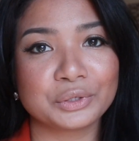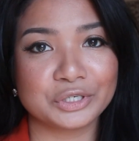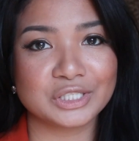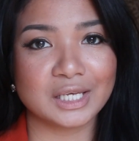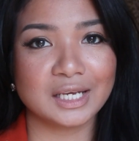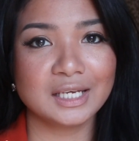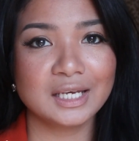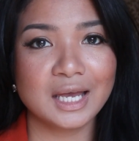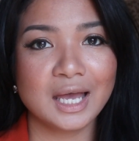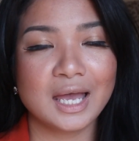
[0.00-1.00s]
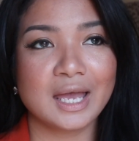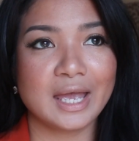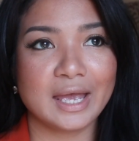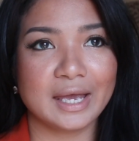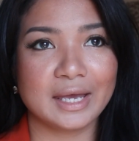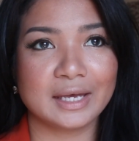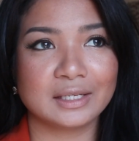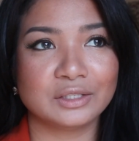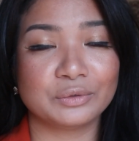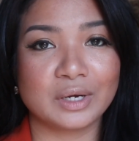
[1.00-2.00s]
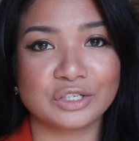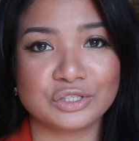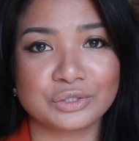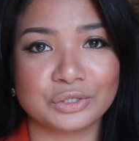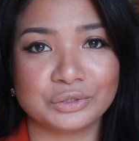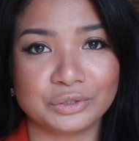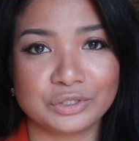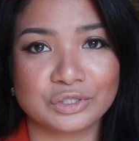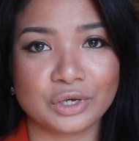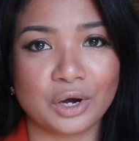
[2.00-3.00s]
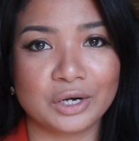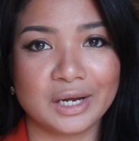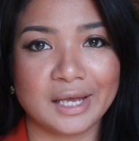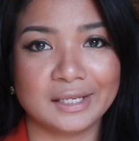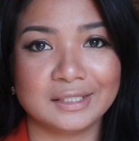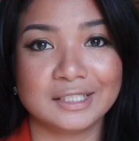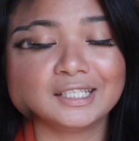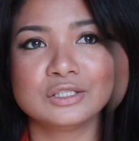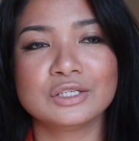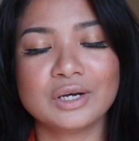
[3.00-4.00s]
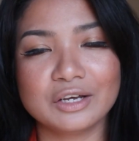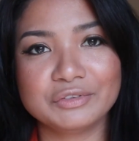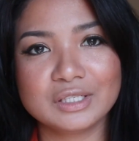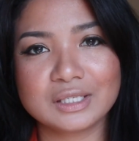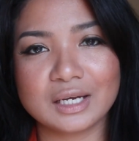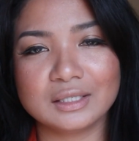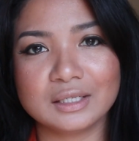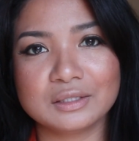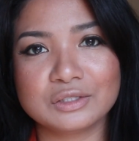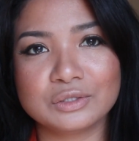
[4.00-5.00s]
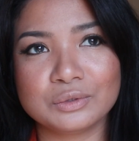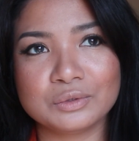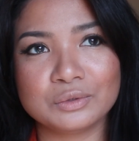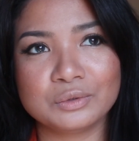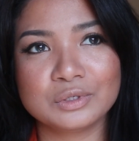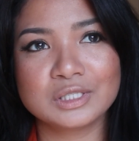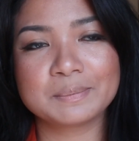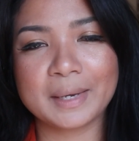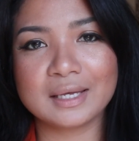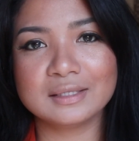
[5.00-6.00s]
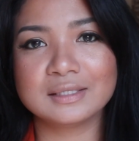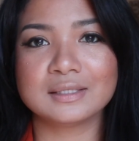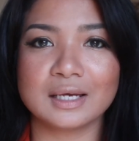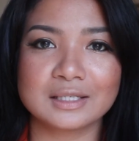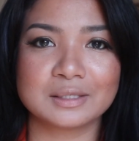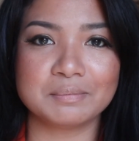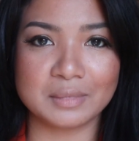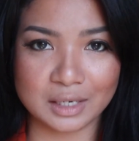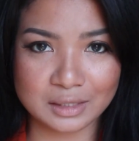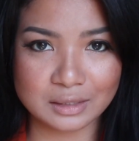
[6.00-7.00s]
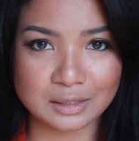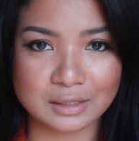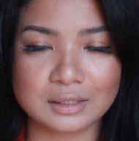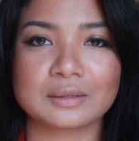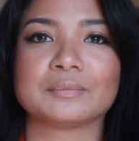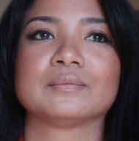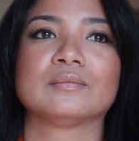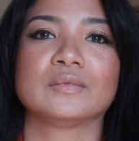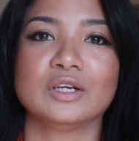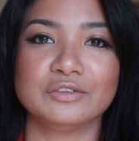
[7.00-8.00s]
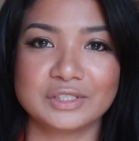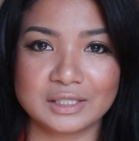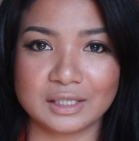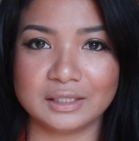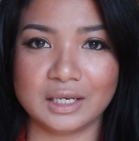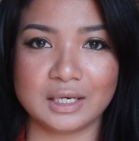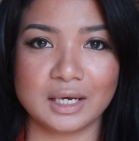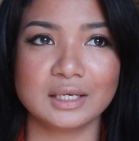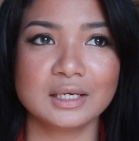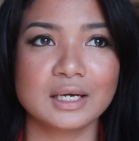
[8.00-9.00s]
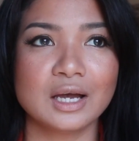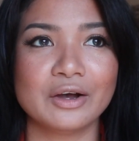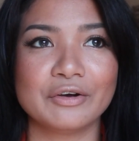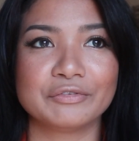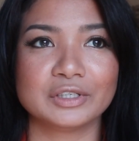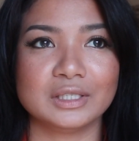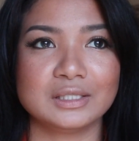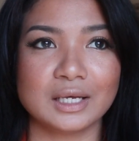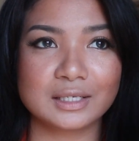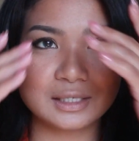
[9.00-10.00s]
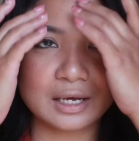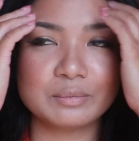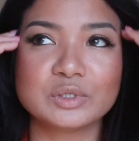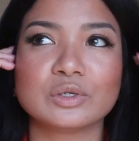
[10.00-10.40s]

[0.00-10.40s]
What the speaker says: Nursing and Registered Nurse RN. So I've decided to spend 6 months of studying for this exam.